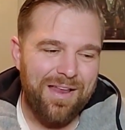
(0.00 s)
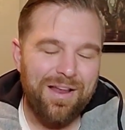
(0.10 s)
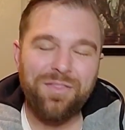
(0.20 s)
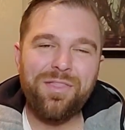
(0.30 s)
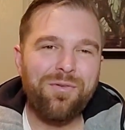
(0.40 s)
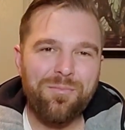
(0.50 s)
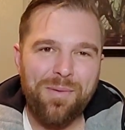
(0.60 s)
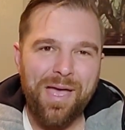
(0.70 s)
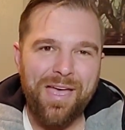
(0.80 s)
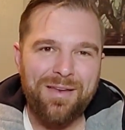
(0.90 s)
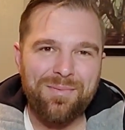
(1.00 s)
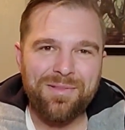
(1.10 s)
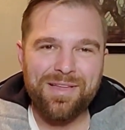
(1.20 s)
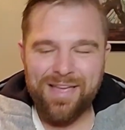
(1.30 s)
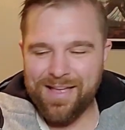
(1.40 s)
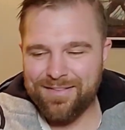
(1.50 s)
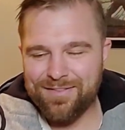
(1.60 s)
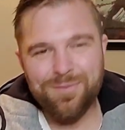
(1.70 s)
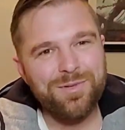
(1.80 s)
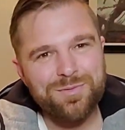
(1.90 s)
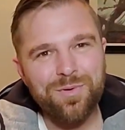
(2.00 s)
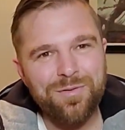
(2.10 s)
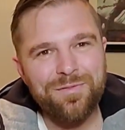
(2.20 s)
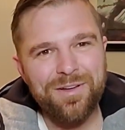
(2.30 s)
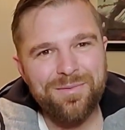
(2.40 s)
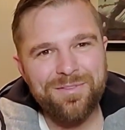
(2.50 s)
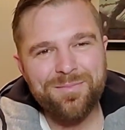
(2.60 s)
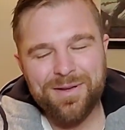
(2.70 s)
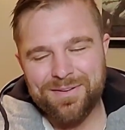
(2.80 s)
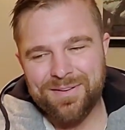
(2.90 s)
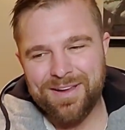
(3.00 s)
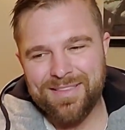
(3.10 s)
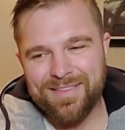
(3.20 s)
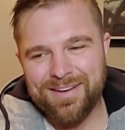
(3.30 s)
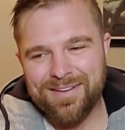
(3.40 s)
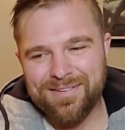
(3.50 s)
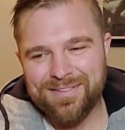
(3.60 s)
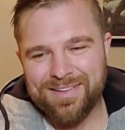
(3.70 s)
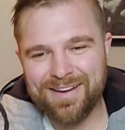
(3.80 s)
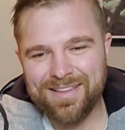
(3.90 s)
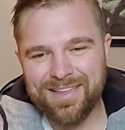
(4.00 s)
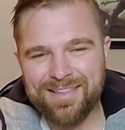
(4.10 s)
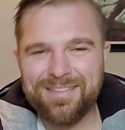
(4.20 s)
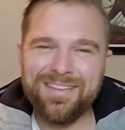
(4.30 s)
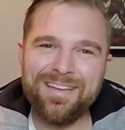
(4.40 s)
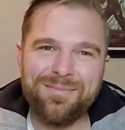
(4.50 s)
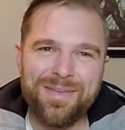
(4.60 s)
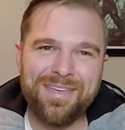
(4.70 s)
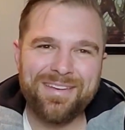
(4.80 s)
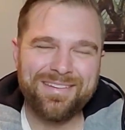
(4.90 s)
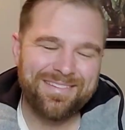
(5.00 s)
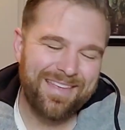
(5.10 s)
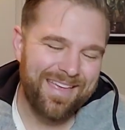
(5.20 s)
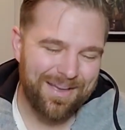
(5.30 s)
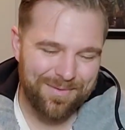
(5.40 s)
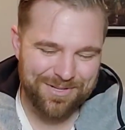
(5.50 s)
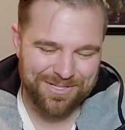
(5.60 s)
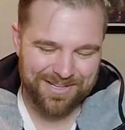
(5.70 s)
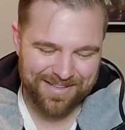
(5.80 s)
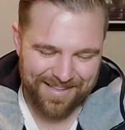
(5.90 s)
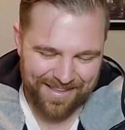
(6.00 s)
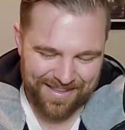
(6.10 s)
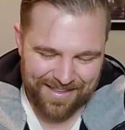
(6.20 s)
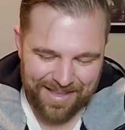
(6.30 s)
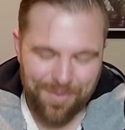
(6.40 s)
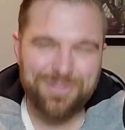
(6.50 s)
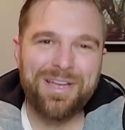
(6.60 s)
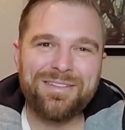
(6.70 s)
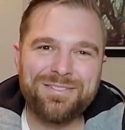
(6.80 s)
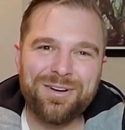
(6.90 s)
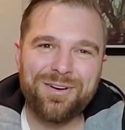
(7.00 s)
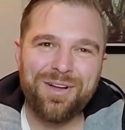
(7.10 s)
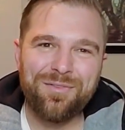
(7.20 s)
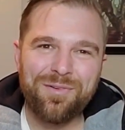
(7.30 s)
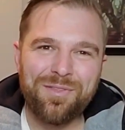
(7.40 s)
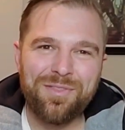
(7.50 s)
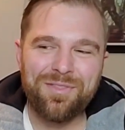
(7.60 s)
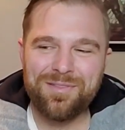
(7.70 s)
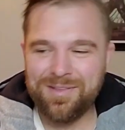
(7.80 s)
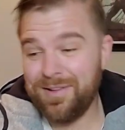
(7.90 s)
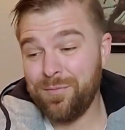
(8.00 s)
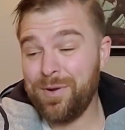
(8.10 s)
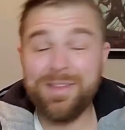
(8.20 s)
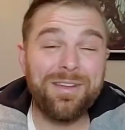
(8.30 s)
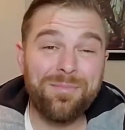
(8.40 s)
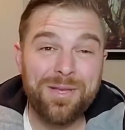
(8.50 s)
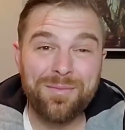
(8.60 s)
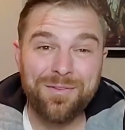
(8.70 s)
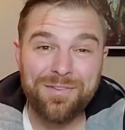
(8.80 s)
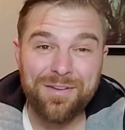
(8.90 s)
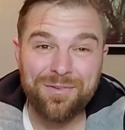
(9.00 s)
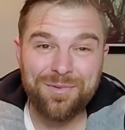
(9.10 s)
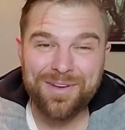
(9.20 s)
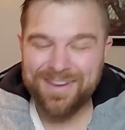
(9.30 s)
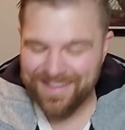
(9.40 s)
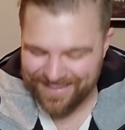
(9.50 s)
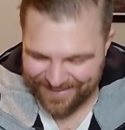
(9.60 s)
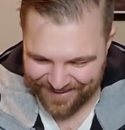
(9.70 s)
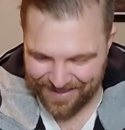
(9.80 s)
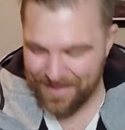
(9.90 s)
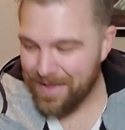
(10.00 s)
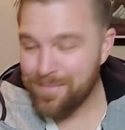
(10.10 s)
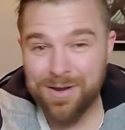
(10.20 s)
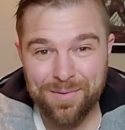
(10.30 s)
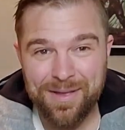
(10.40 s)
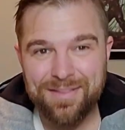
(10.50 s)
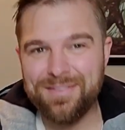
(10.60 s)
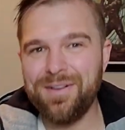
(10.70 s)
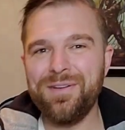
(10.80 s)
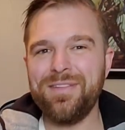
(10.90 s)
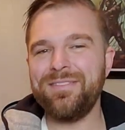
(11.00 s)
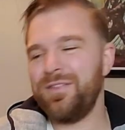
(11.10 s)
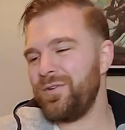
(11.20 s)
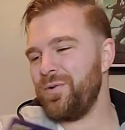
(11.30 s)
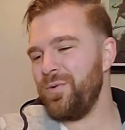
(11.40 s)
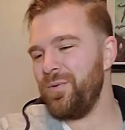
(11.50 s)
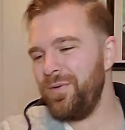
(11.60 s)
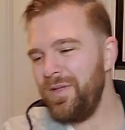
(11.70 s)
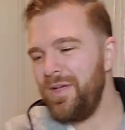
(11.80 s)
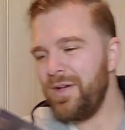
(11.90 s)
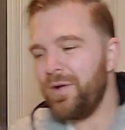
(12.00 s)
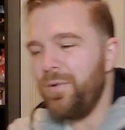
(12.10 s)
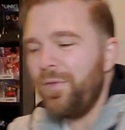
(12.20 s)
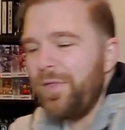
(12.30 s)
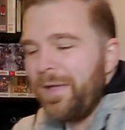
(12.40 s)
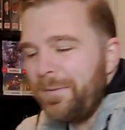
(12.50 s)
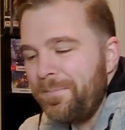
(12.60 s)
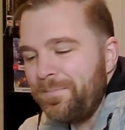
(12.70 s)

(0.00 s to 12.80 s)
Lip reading: not that they were bad, but like I had so much more fun with Spectre Knight that I was kind of like, ah man, dang, I wish I hadn't started off with what ended up being my favorite one. But anyway, so that's another cool thing.